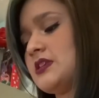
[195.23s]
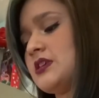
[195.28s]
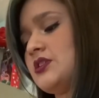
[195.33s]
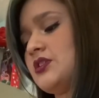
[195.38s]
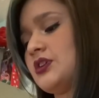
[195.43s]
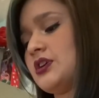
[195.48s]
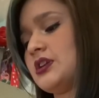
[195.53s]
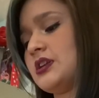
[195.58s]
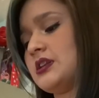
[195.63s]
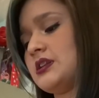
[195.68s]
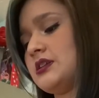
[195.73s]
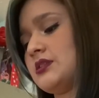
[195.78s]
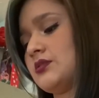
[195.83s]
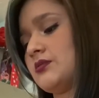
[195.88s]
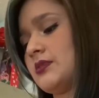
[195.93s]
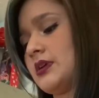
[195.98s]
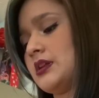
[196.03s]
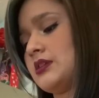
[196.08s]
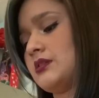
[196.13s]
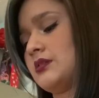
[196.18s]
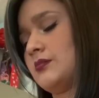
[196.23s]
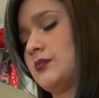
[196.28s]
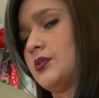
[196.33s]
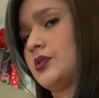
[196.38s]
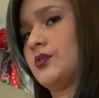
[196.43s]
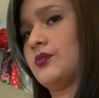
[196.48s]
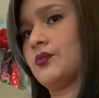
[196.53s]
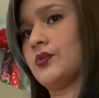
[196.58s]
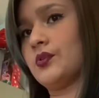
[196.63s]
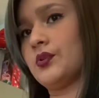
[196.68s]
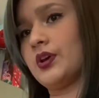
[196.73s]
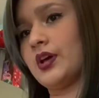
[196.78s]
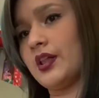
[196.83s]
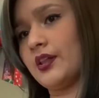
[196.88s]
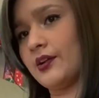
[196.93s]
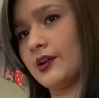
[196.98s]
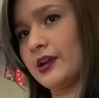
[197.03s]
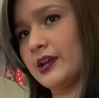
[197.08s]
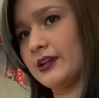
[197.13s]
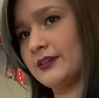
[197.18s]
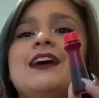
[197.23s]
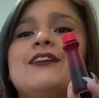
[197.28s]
you're going to need the red and the blue food coloring.